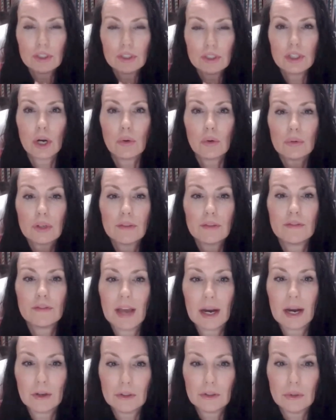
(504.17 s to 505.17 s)
don't
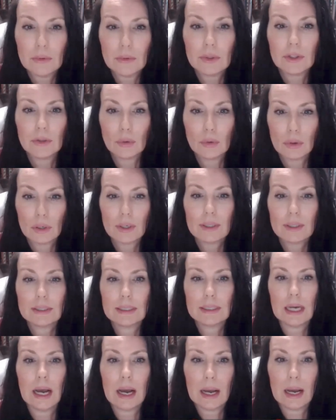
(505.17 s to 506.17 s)
value your
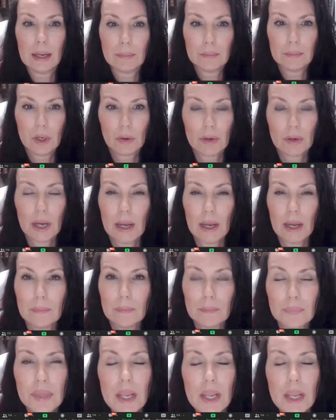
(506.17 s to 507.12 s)
time. Okay.